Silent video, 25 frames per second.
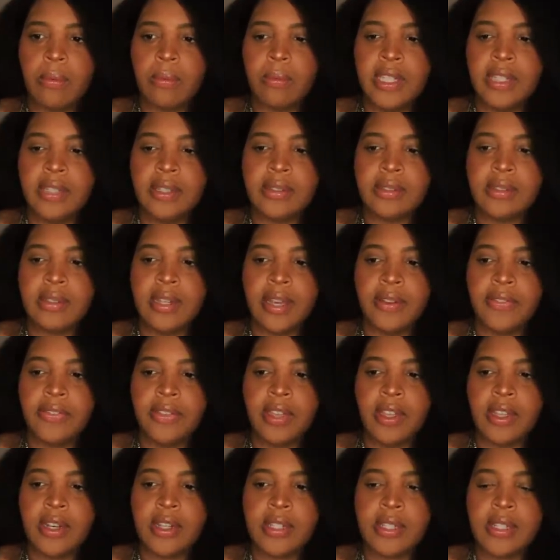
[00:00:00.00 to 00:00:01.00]
He is
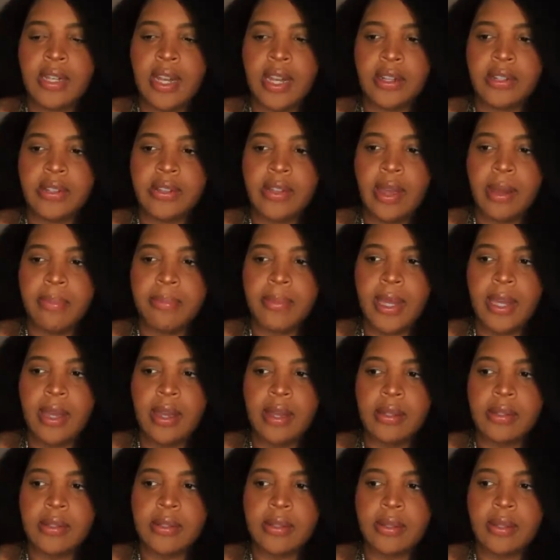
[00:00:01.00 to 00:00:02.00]
definitely gonna snatch that
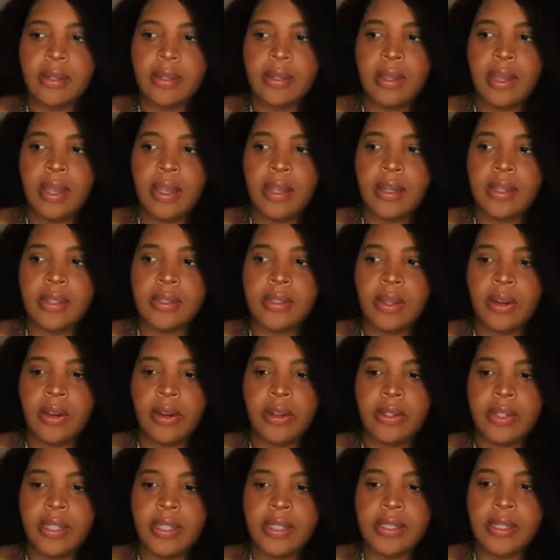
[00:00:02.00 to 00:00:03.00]
mask at his
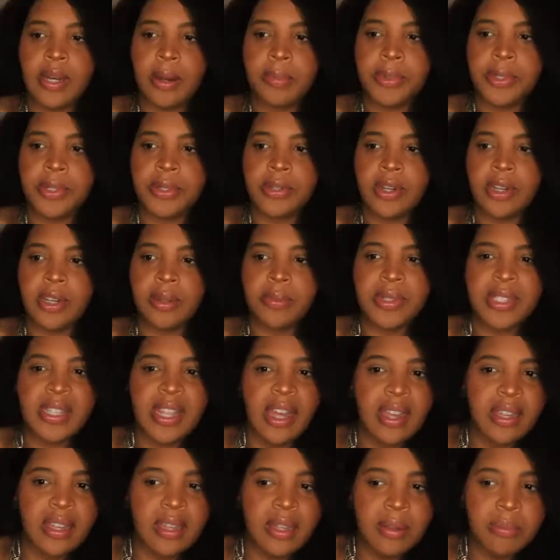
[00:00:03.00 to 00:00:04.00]
earliest opportunity. Was
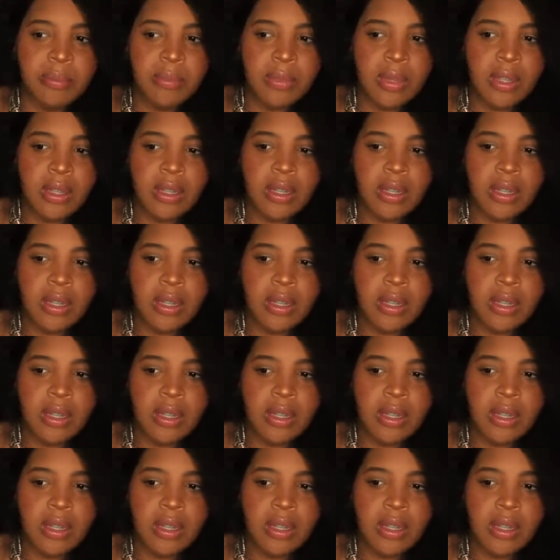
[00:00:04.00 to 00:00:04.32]
that him?